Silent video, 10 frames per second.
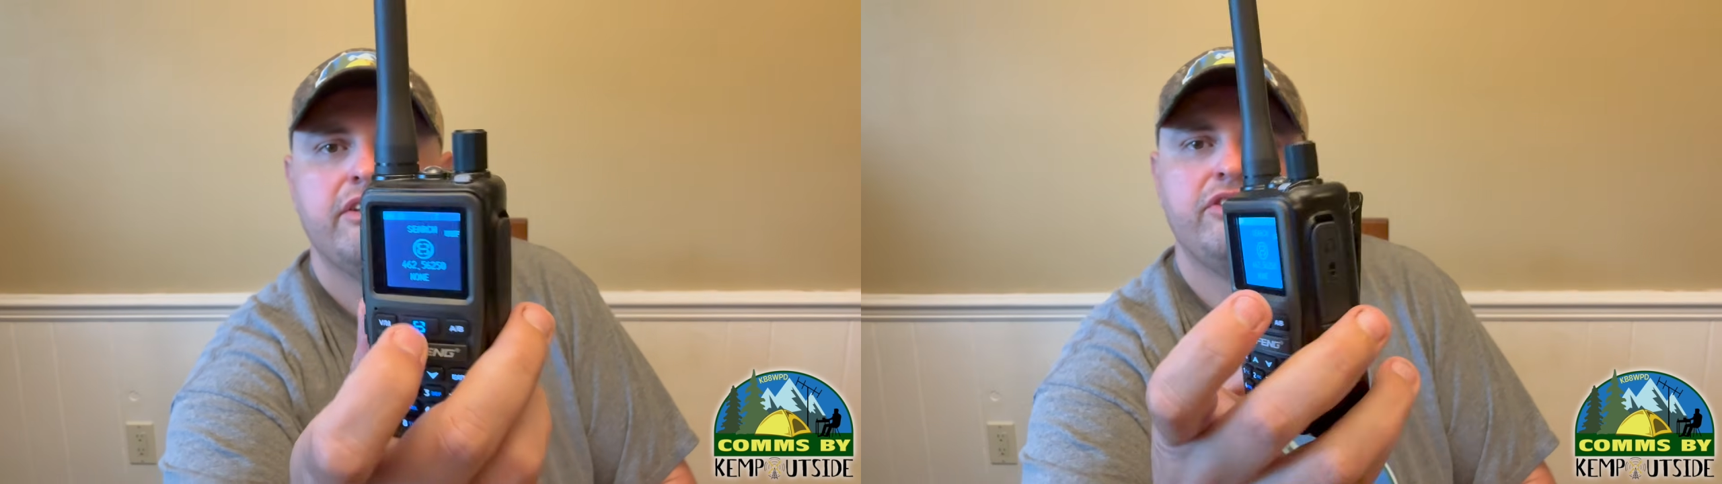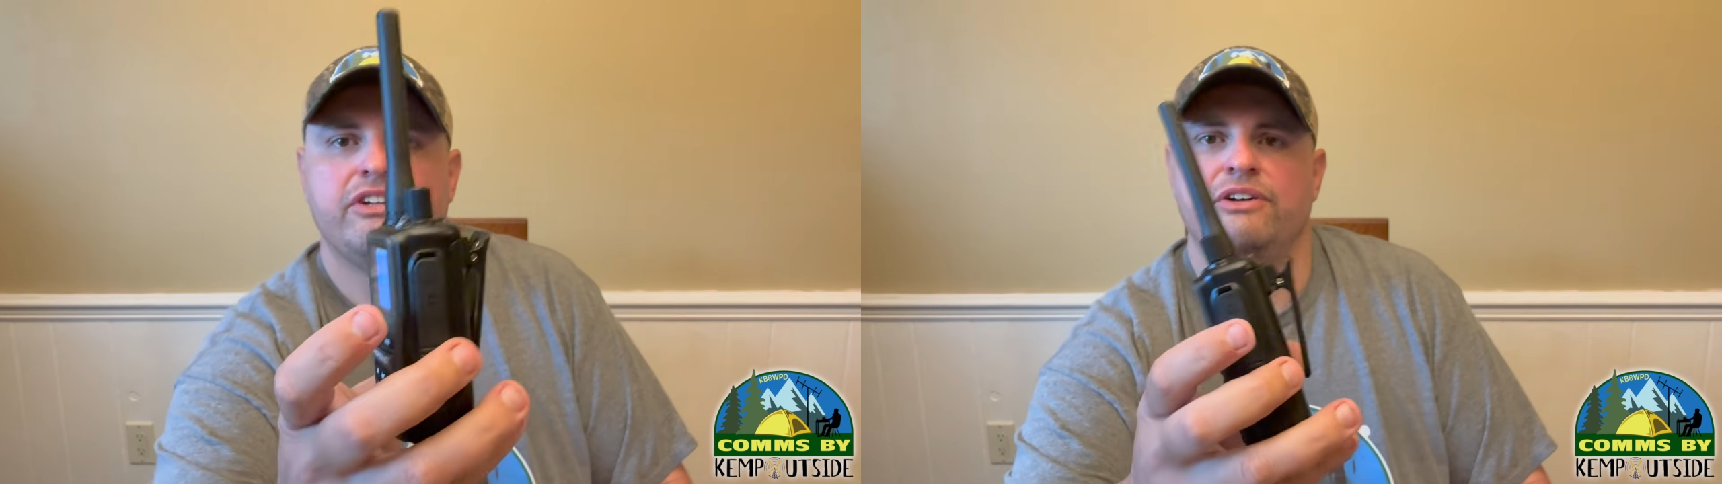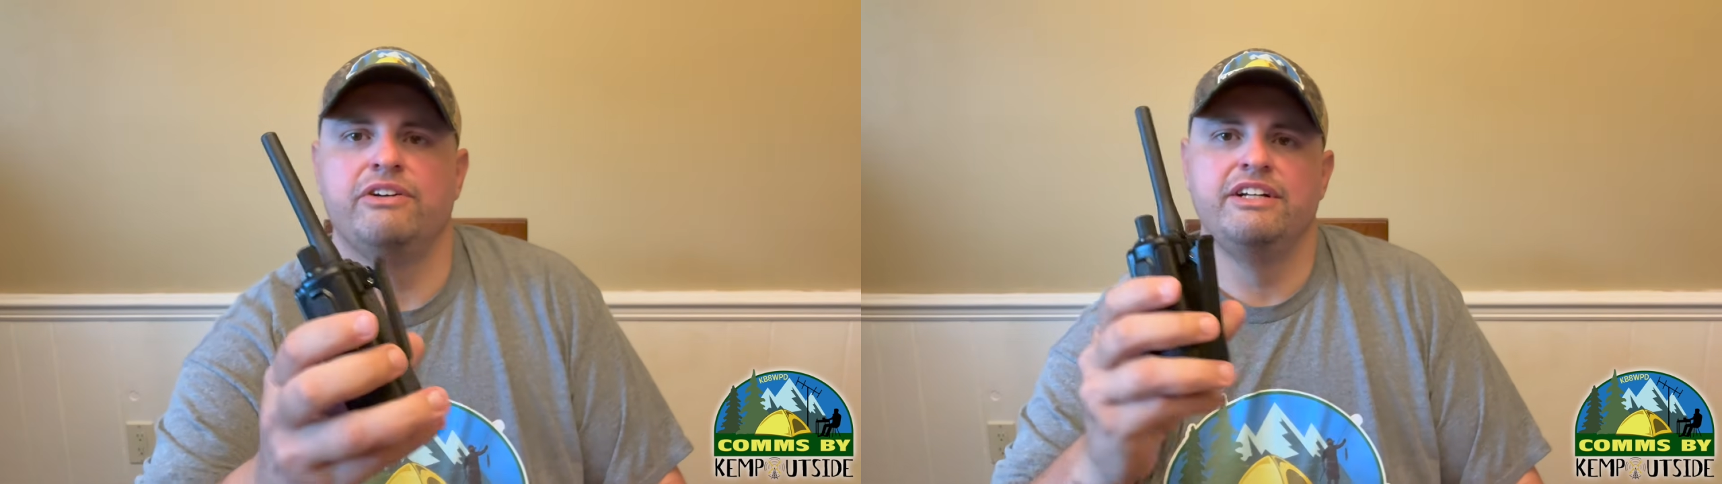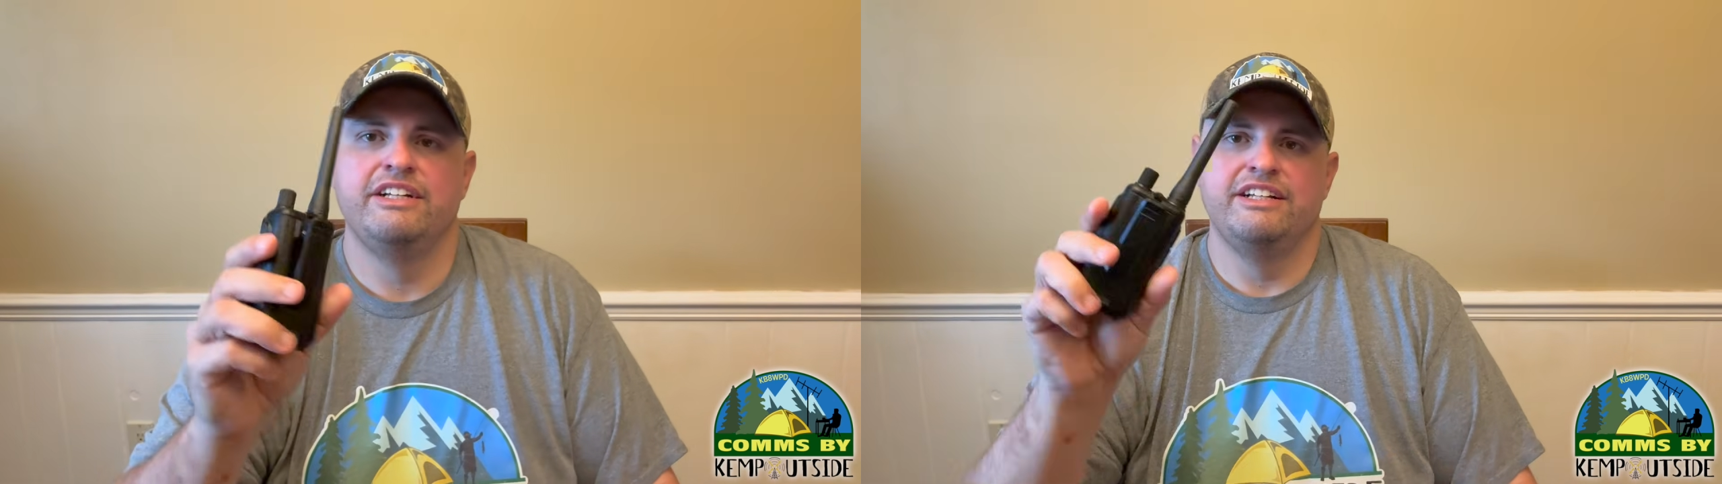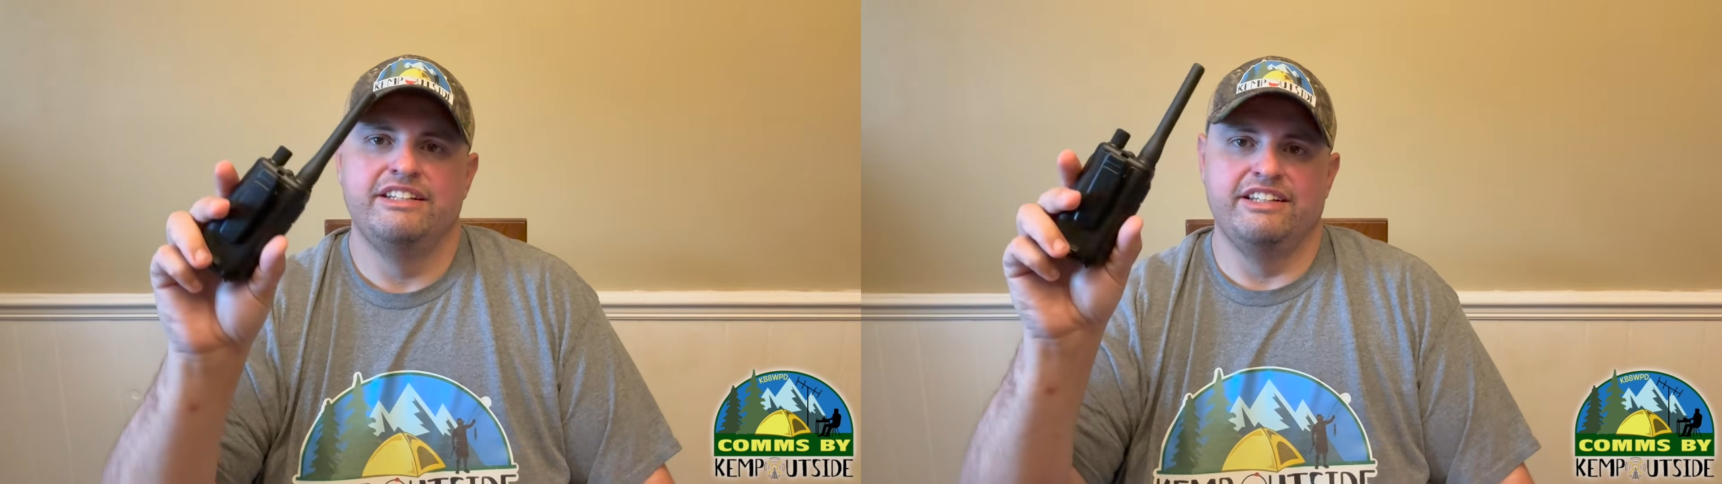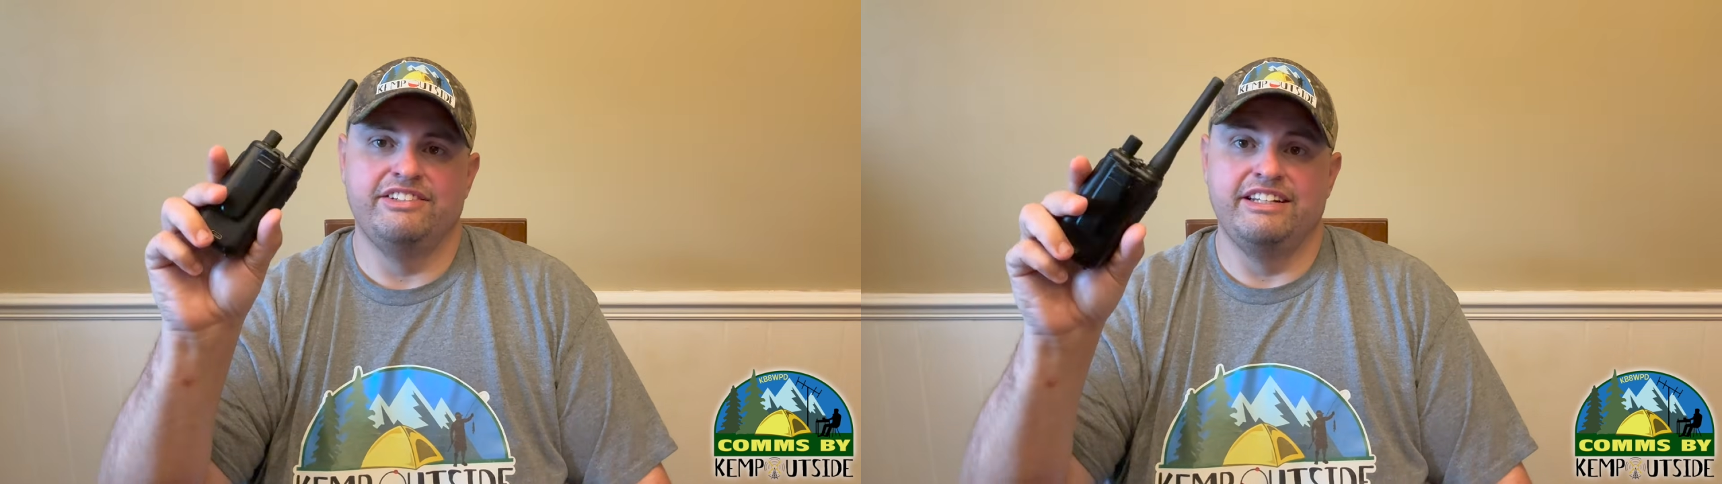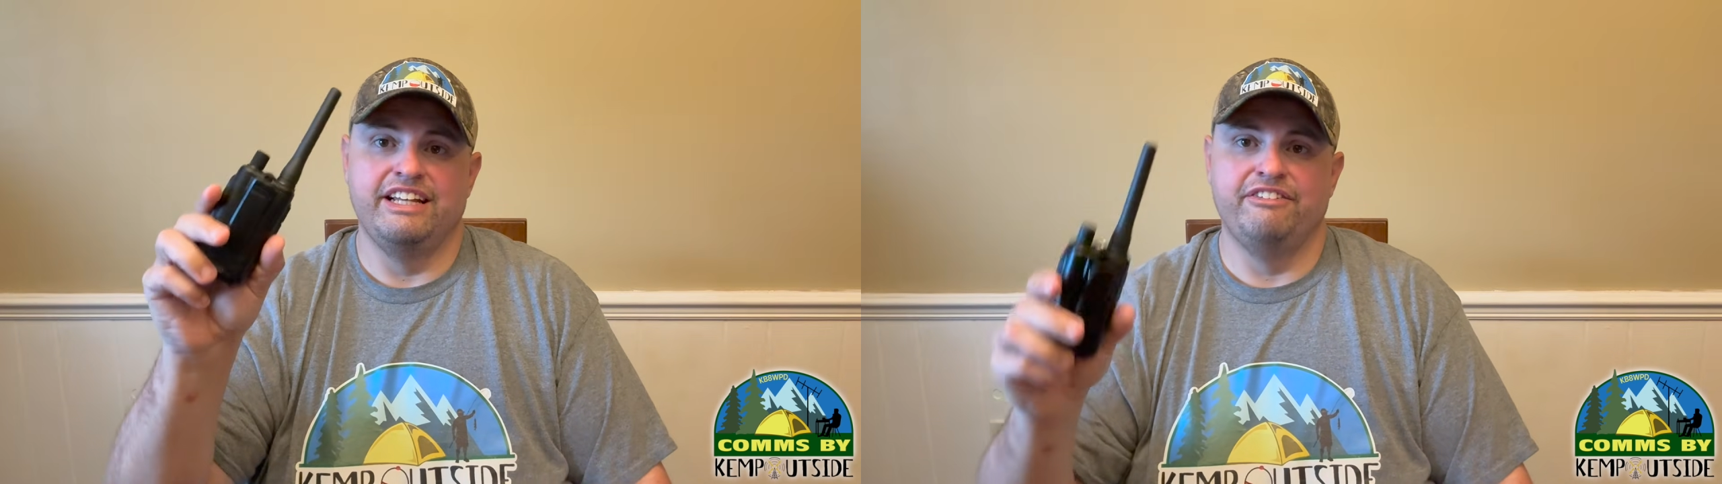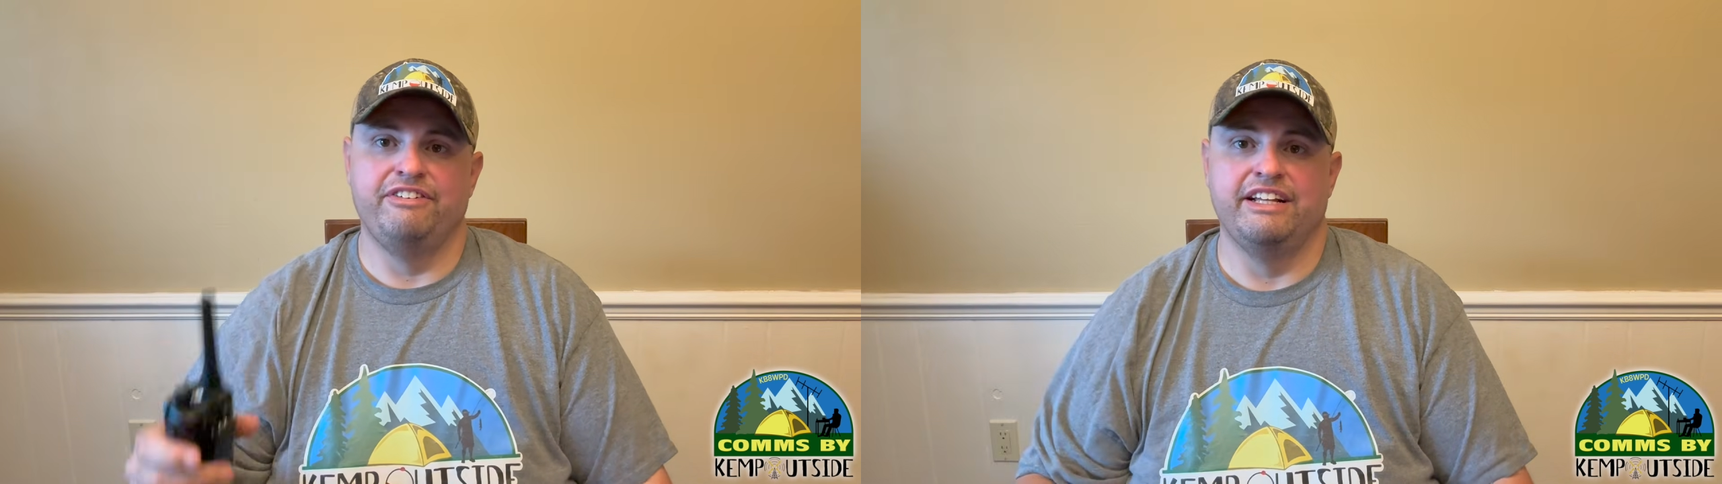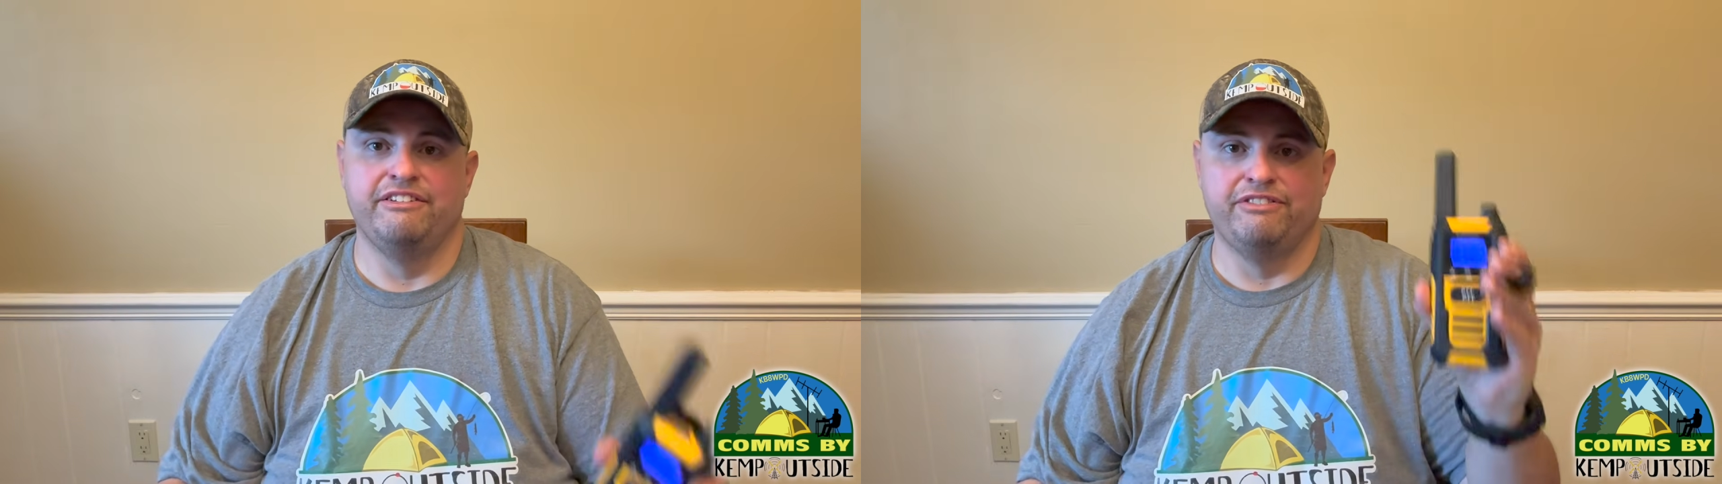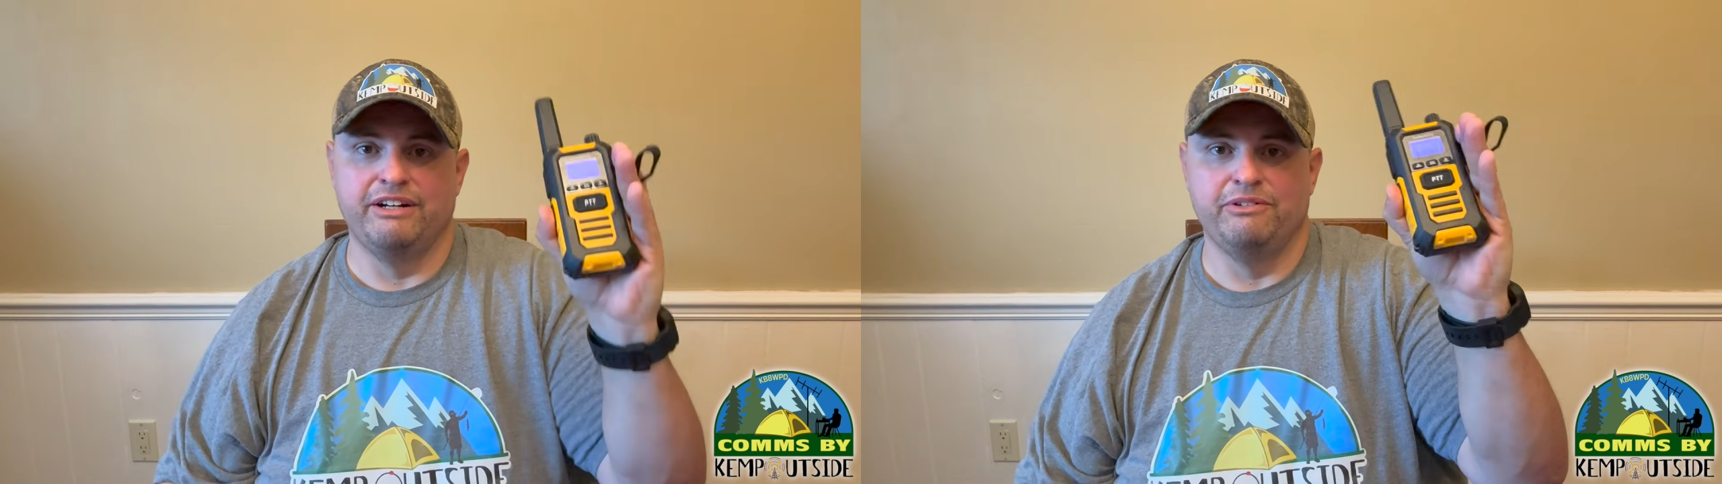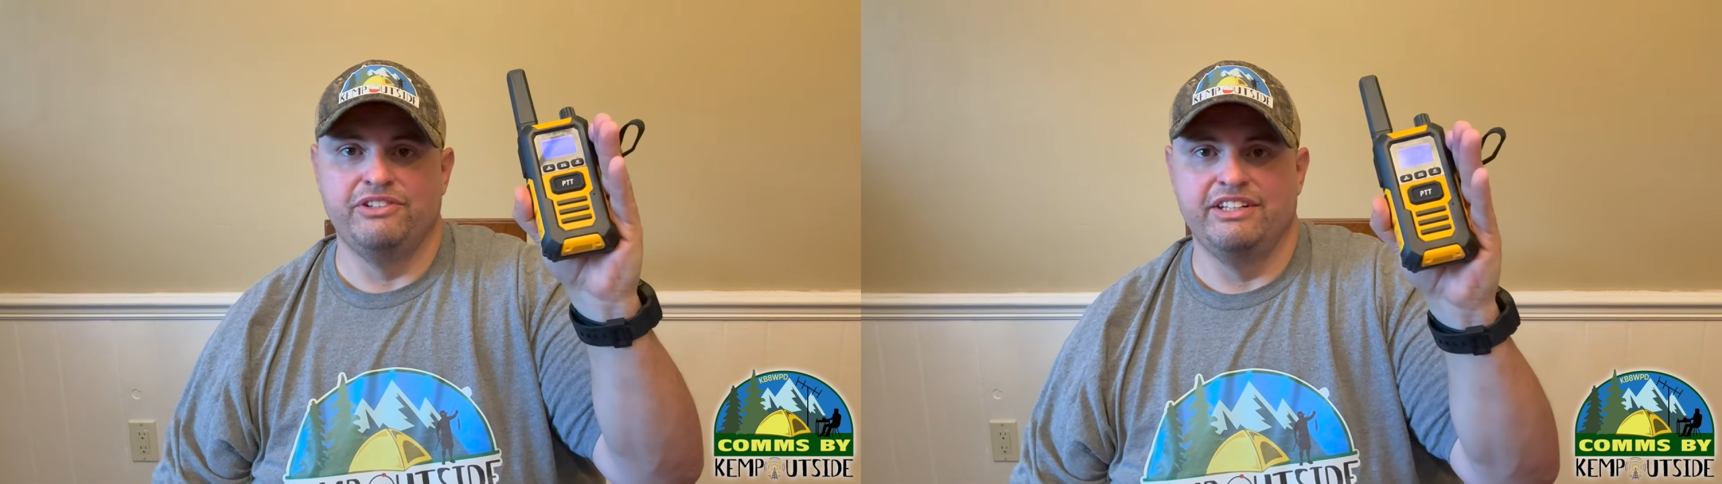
So this identified the frequency